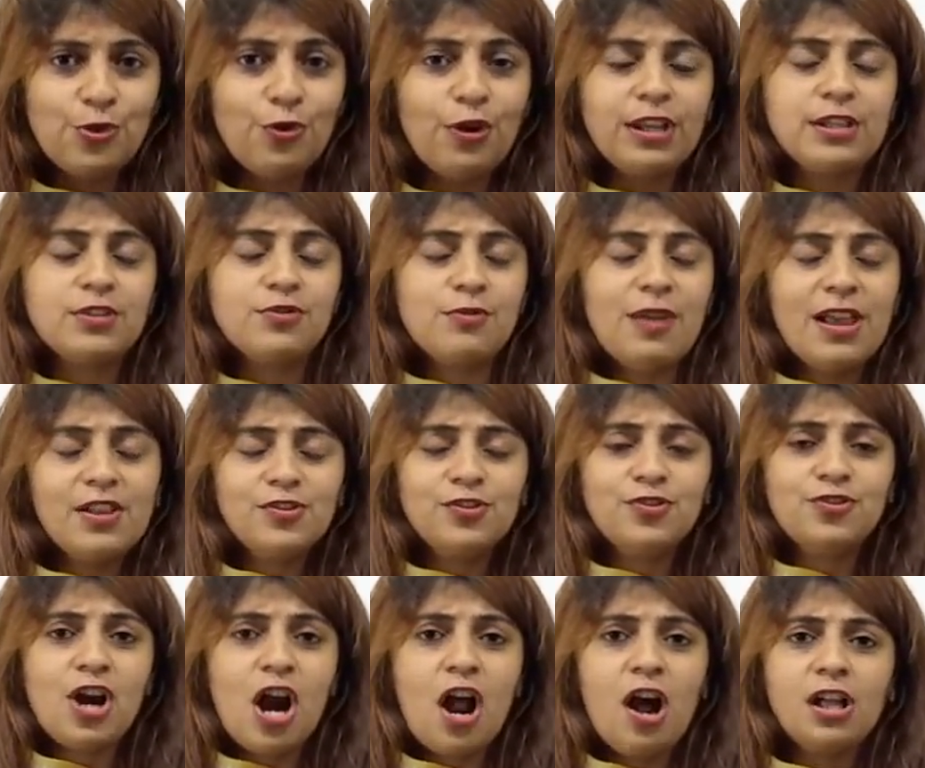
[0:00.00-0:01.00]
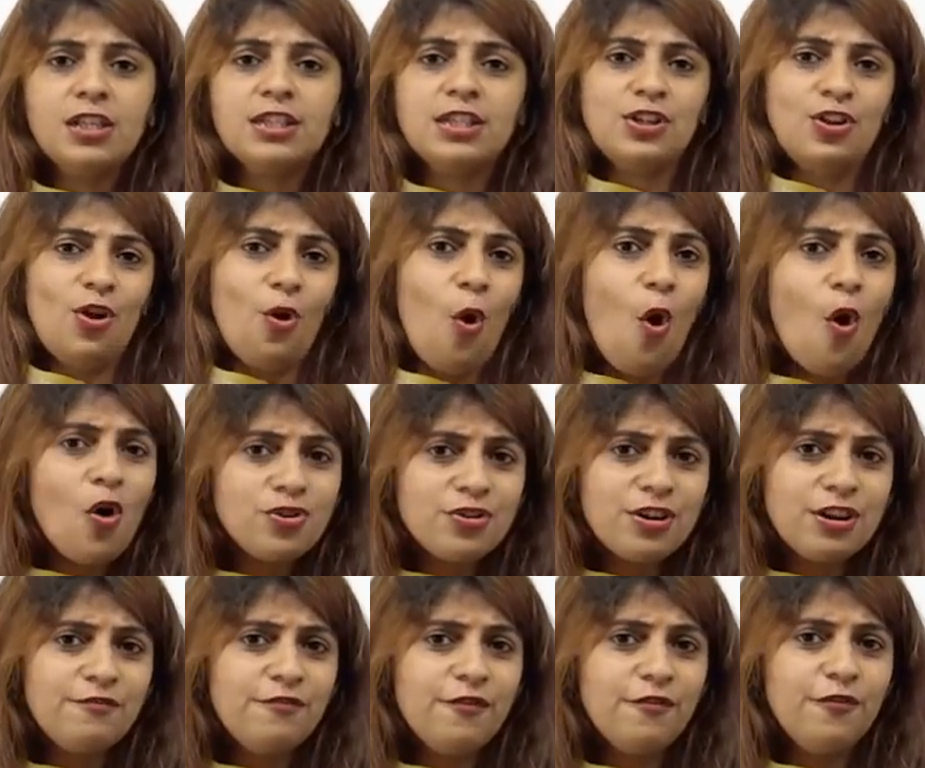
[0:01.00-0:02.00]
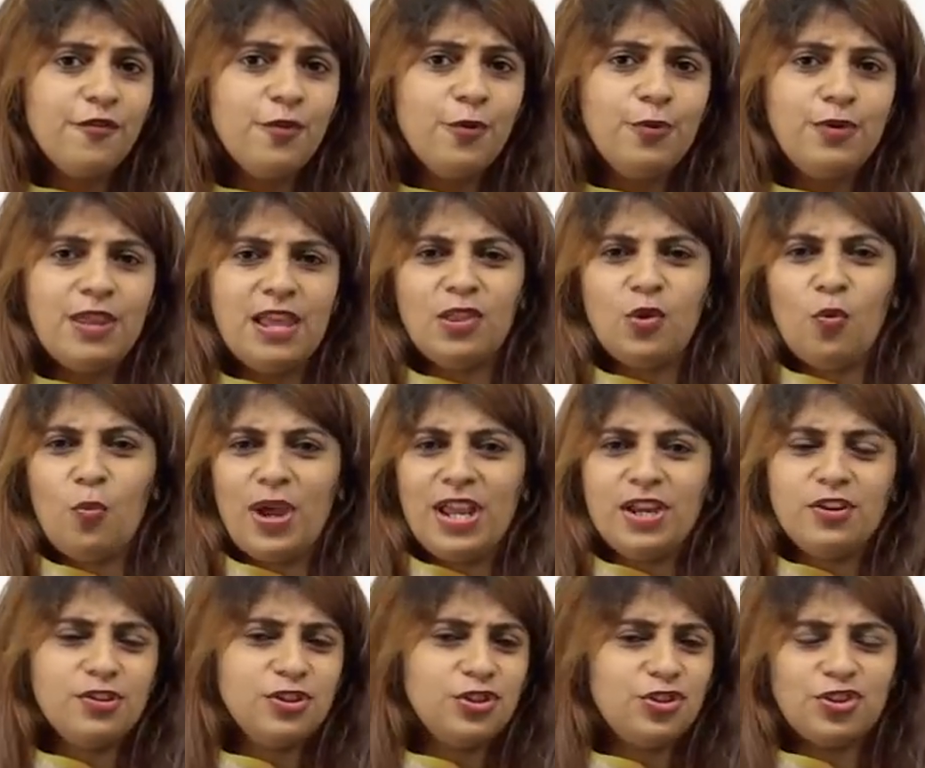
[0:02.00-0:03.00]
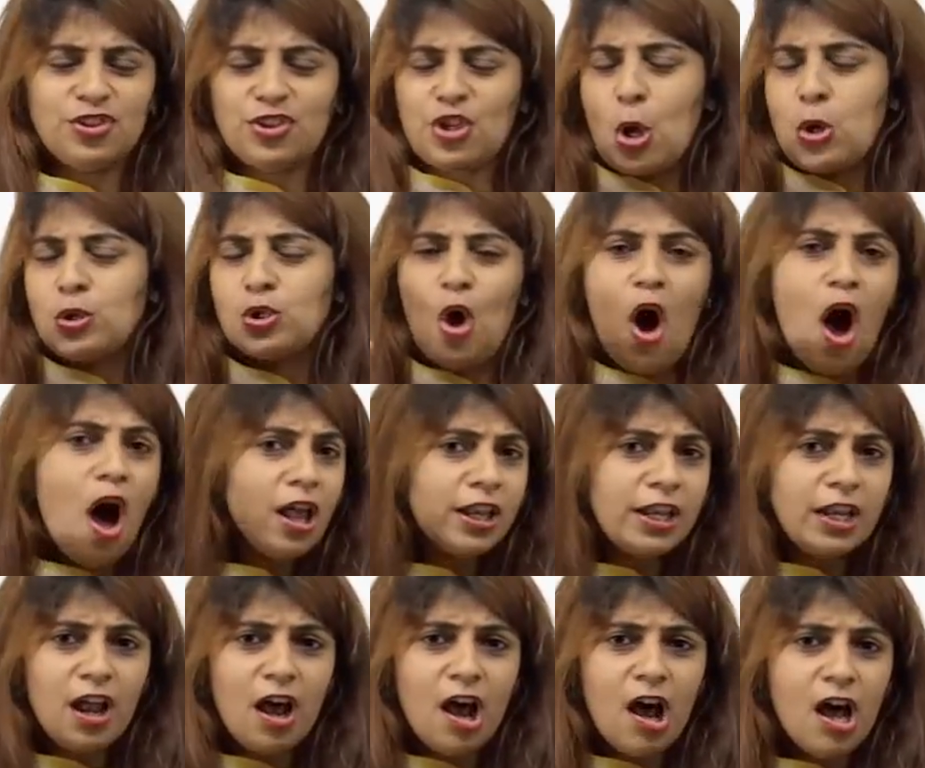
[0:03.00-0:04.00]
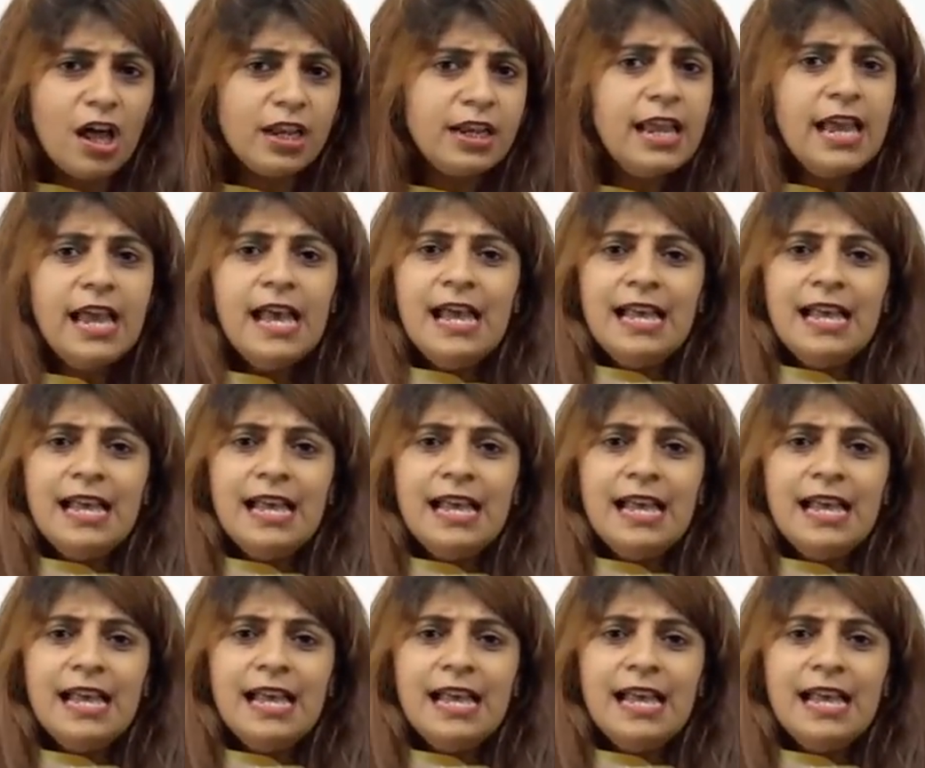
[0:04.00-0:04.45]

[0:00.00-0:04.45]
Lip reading: you're at a restaurant and you're ordering for food and the waiter just goes on and on,